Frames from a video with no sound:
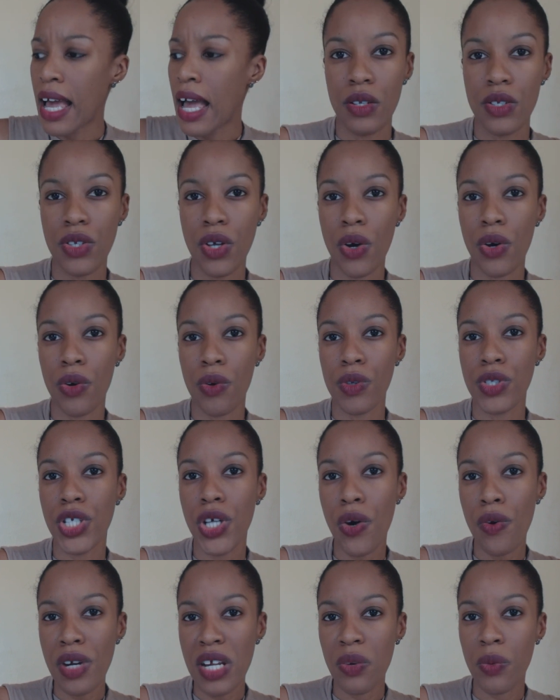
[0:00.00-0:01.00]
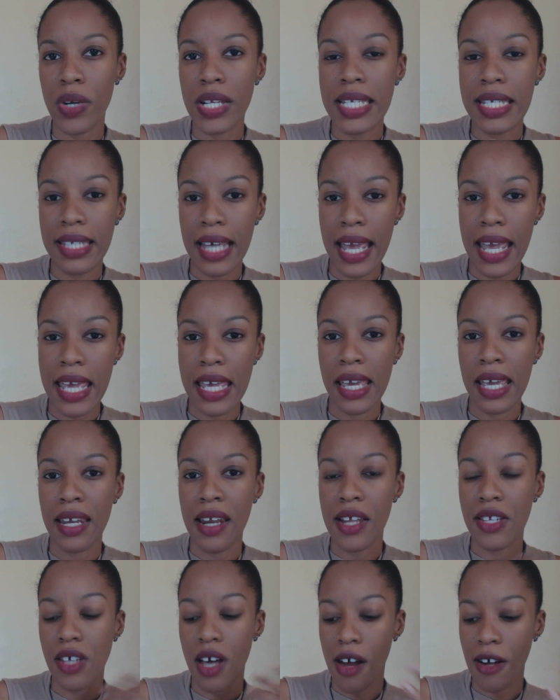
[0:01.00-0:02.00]
So Tony was saying in
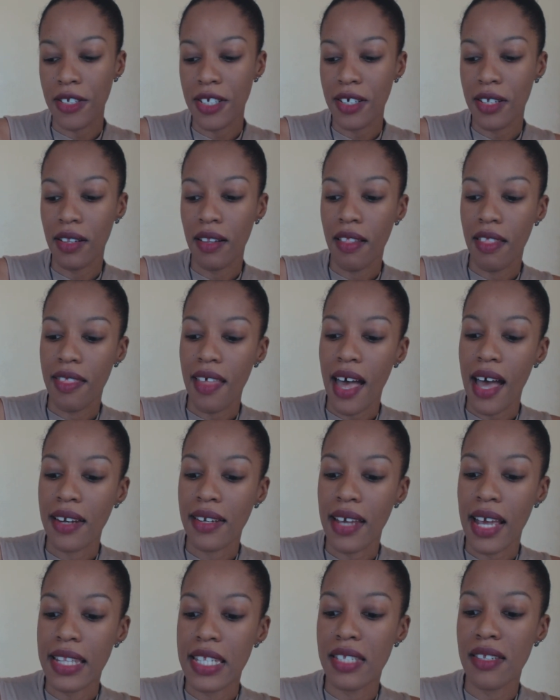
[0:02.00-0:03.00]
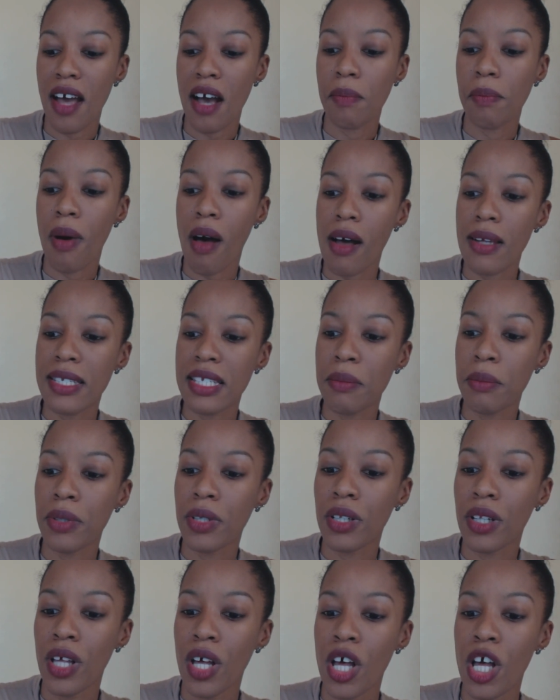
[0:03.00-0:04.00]
his article that it's not
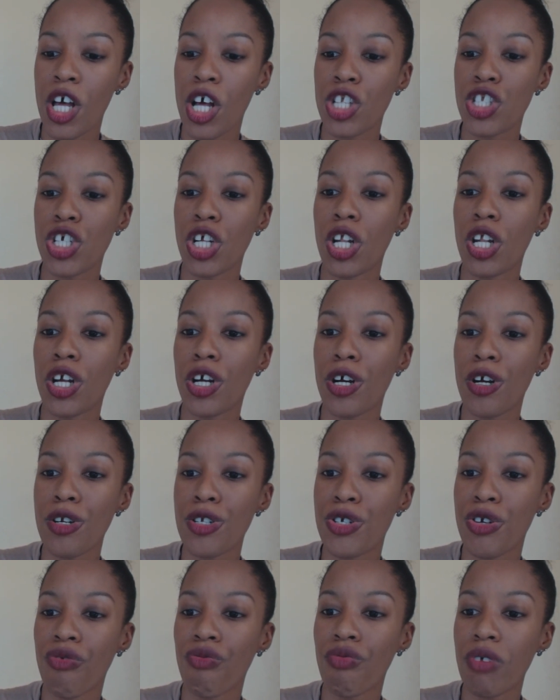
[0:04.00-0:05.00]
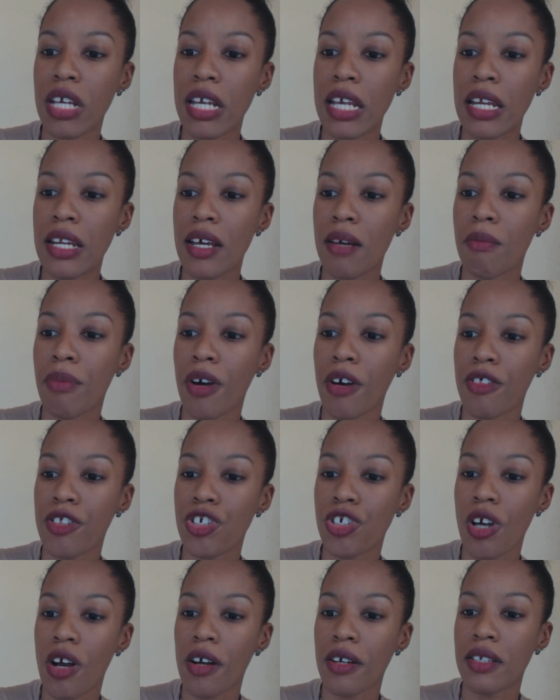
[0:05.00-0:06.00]
possible to learn to read a birth
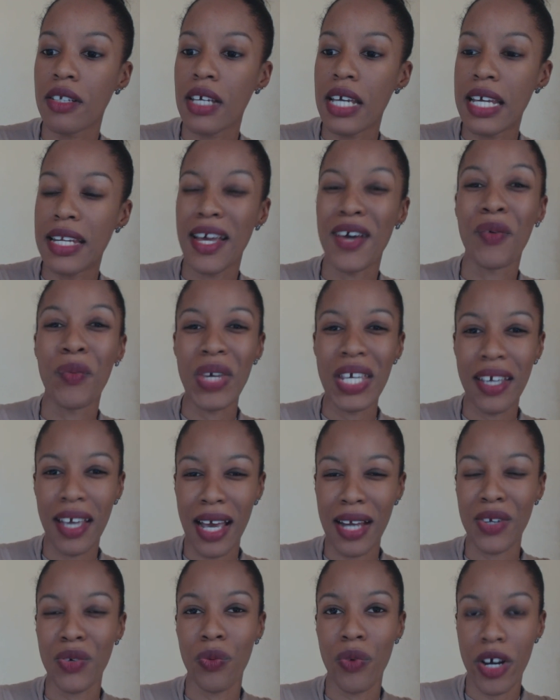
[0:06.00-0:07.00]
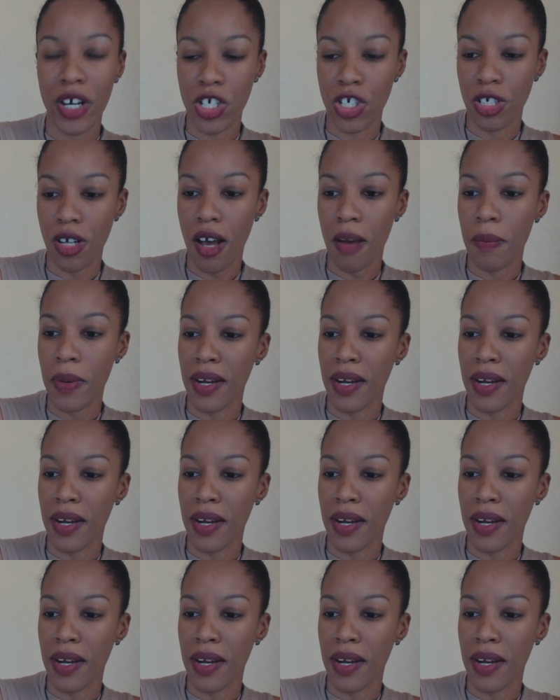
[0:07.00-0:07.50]
chart in a weekend workshop,